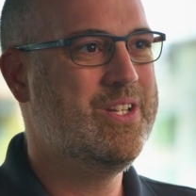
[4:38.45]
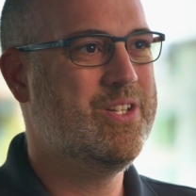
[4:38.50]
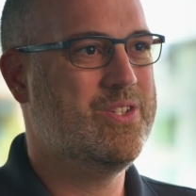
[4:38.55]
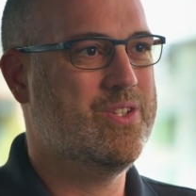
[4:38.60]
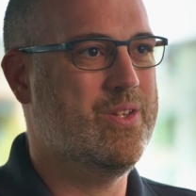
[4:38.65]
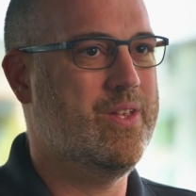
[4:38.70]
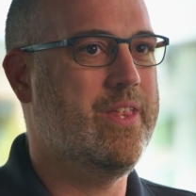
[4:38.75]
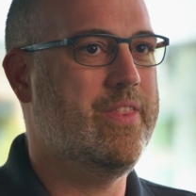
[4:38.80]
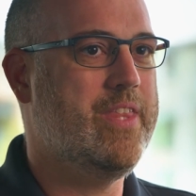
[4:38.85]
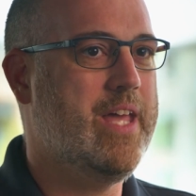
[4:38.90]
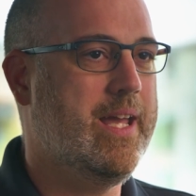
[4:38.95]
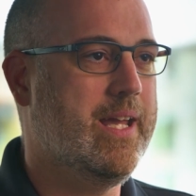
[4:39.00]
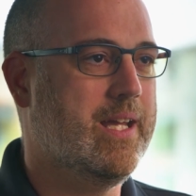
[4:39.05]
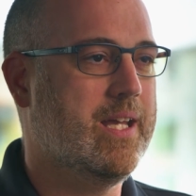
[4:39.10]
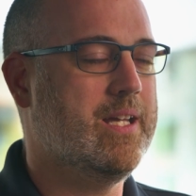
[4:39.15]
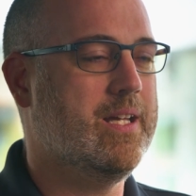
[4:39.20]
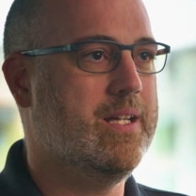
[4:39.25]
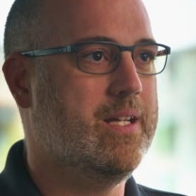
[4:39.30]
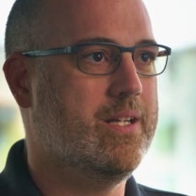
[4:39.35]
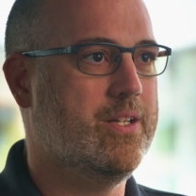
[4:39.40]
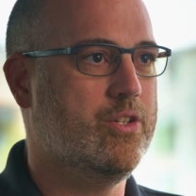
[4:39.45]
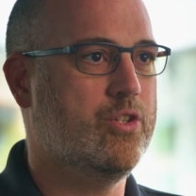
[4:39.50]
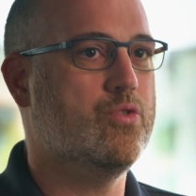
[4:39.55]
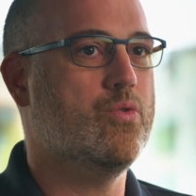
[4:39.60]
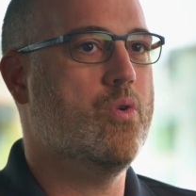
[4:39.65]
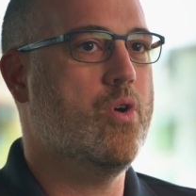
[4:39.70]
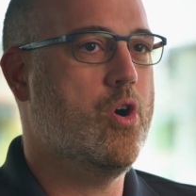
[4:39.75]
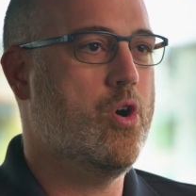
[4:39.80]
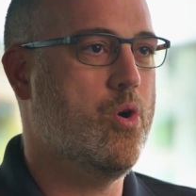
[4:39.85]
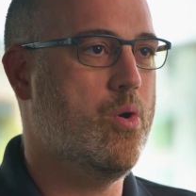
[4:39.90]
so that they can
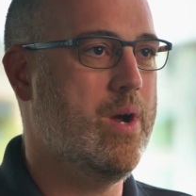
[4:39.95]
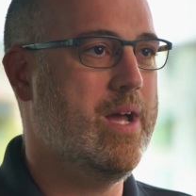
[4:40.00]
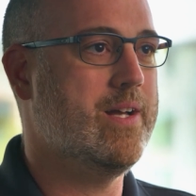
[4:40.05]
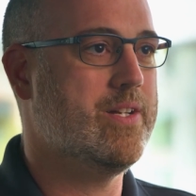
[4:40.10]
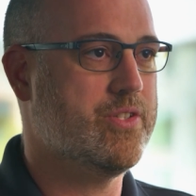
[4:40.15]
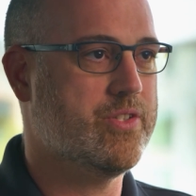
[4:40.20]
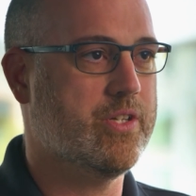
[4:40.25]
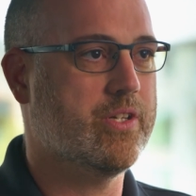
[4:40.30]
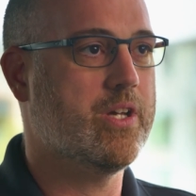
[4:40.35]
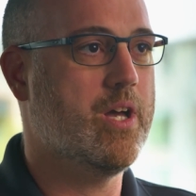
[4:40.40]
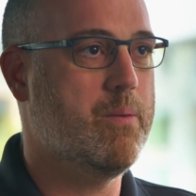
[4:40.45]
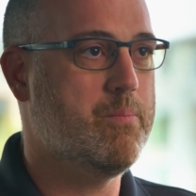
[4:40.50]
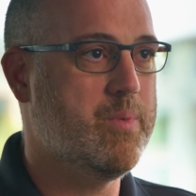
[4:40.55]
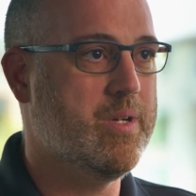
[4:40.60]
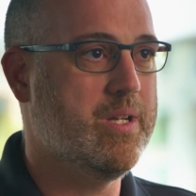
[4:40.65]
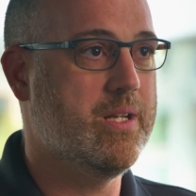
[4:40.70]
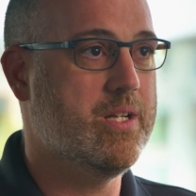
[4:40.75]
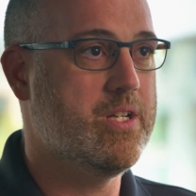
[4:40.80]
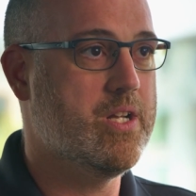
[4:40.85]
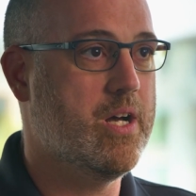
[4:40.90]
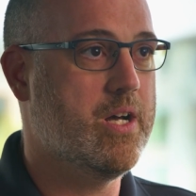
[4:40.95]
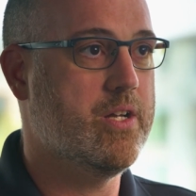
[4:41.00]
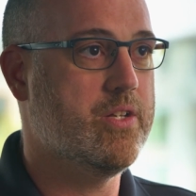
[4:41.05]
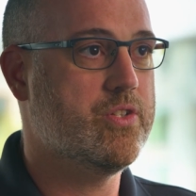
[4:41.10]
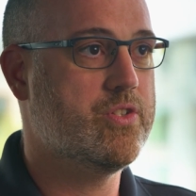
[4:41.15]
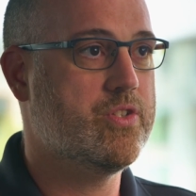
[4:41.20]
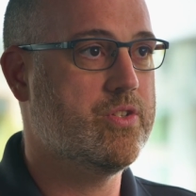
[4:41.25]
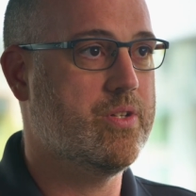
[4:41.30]
grow as the company does.